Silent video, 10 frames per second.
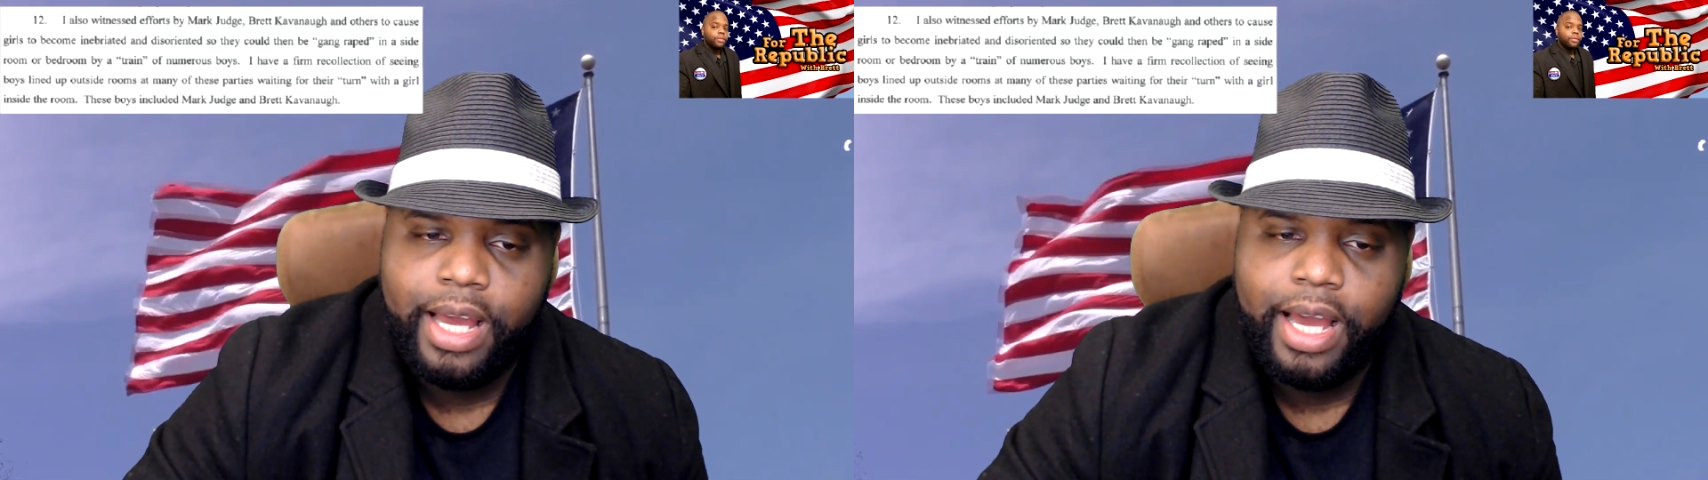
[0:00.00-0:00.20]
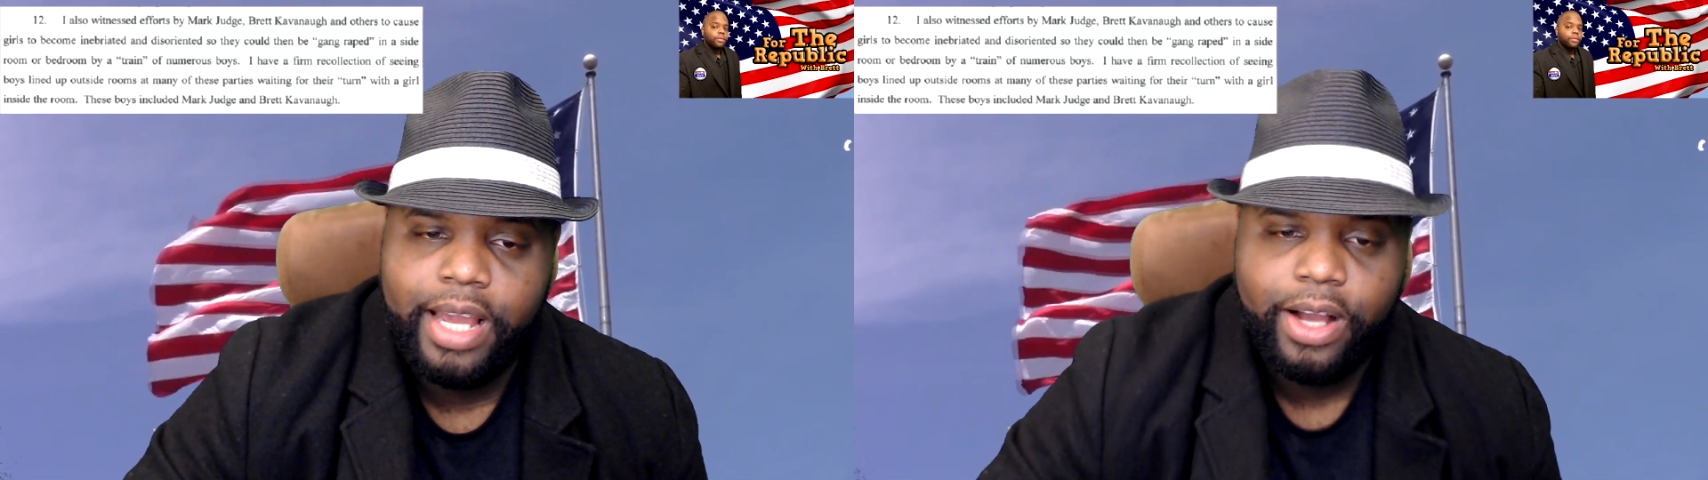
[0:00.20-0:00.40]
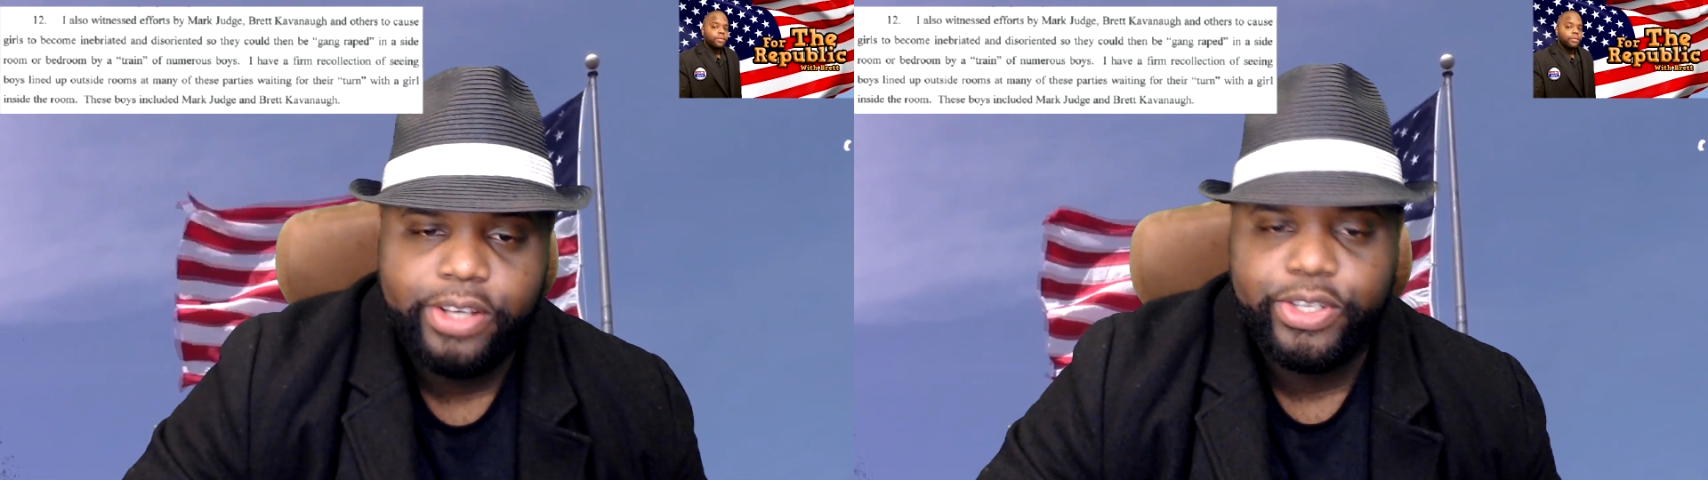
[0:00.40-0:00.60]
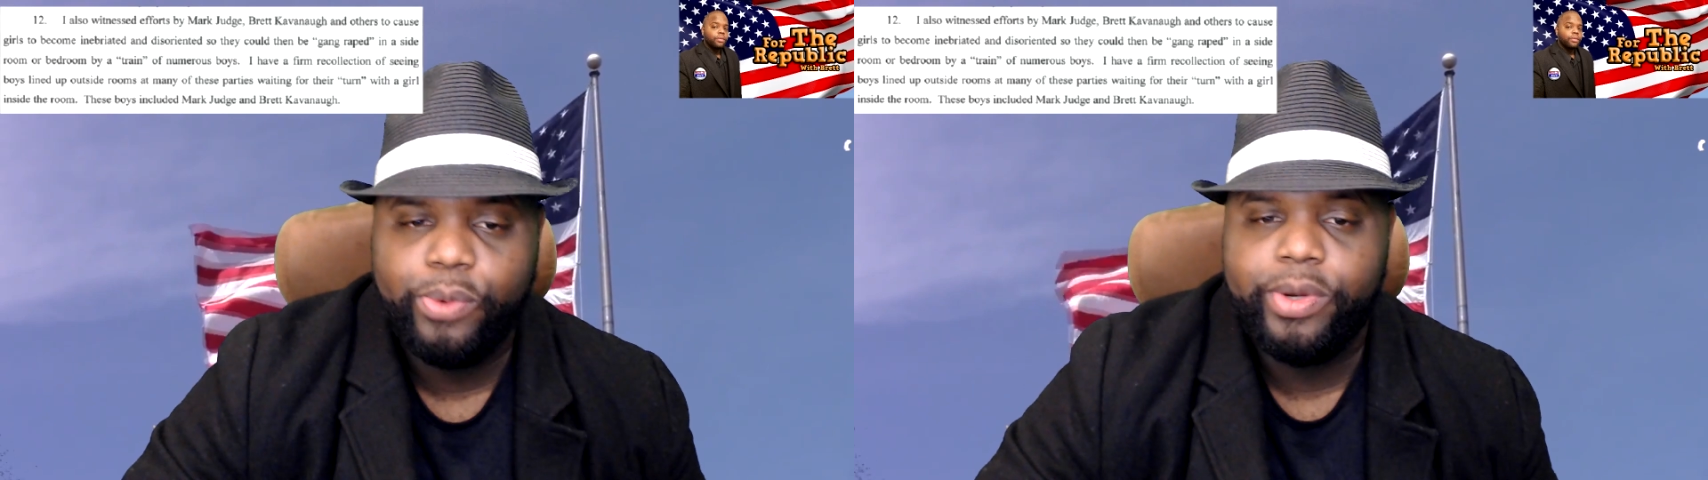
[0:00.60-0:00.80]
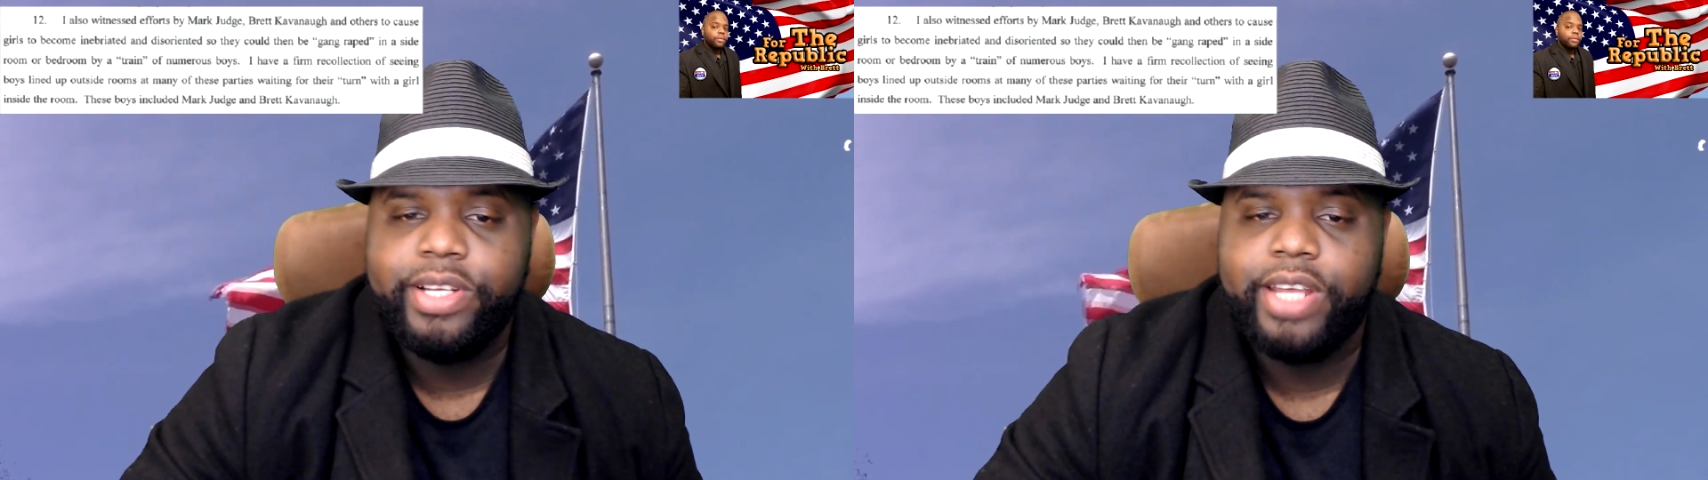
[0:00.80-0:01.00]
I also
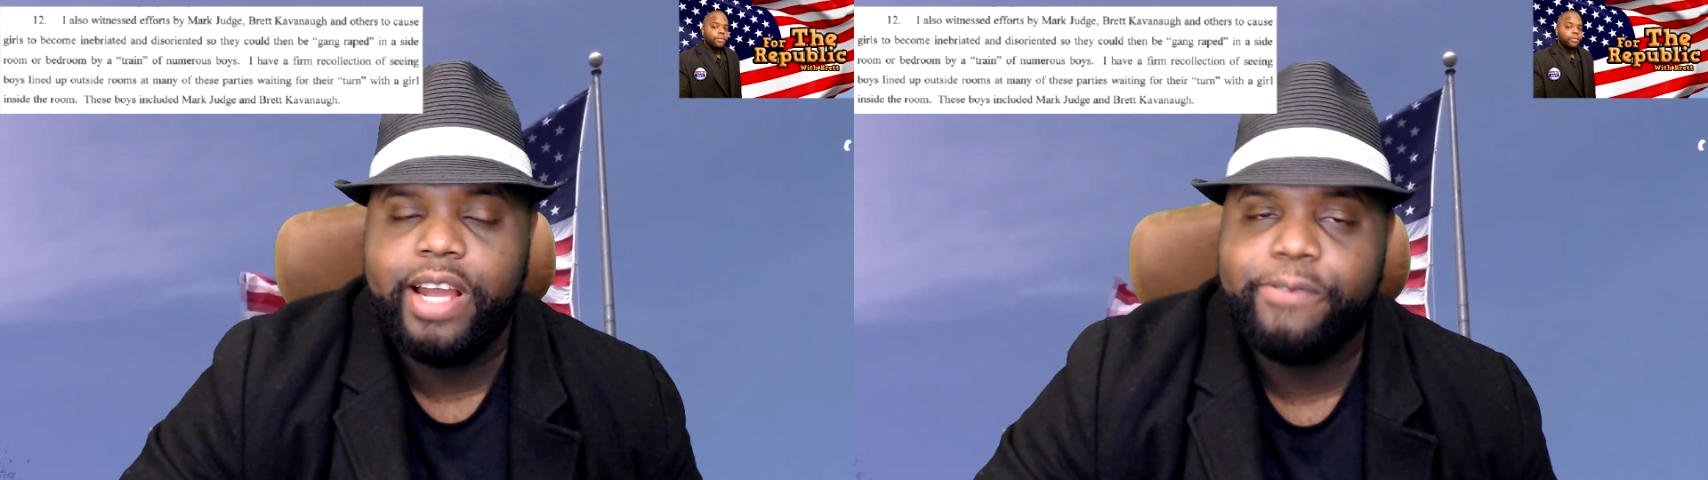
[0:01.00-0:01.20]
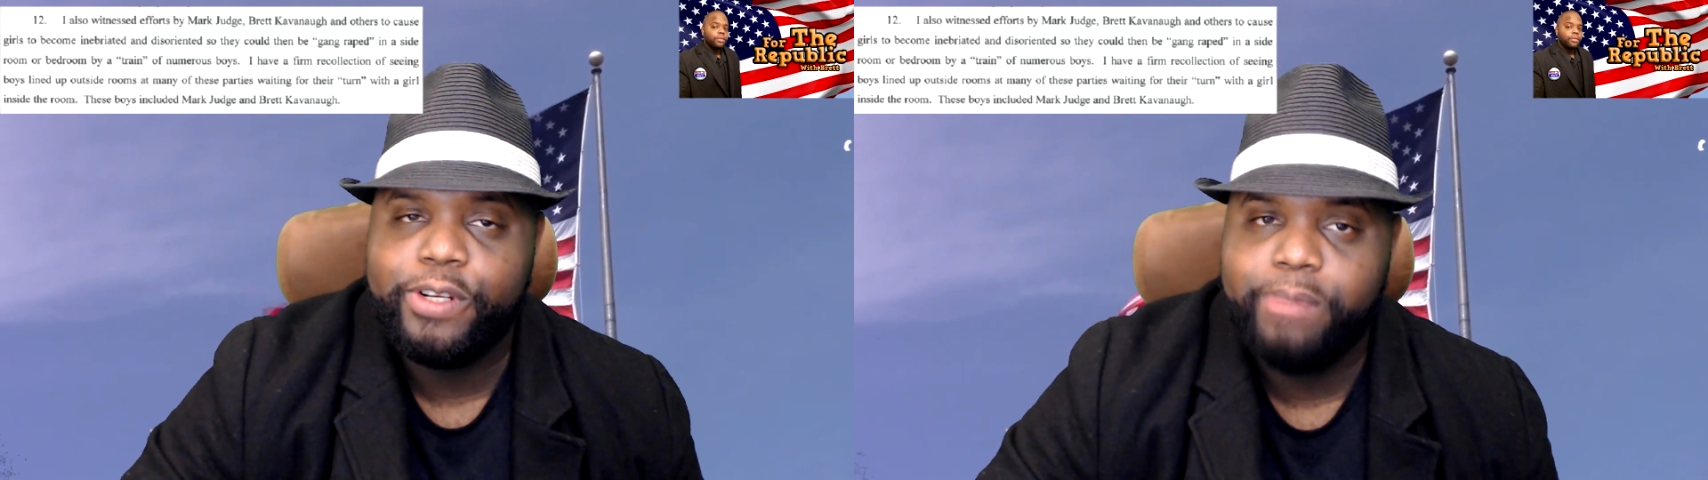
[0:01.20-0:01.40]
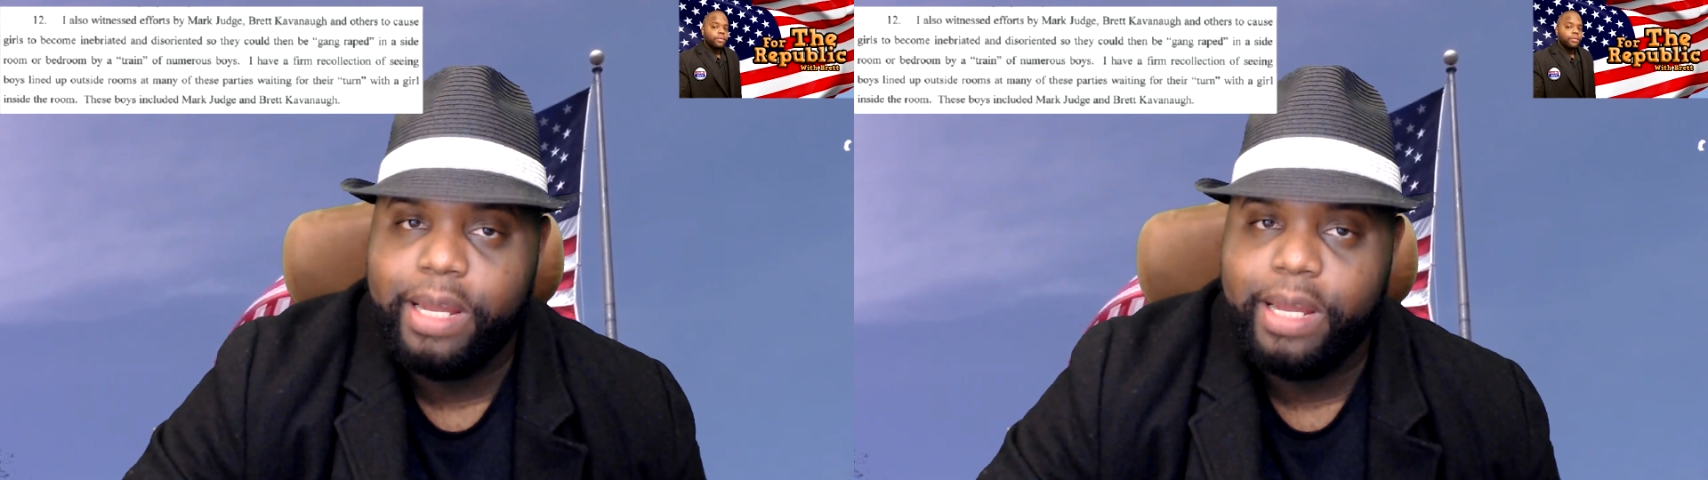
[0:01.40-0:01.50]
witnessed efforts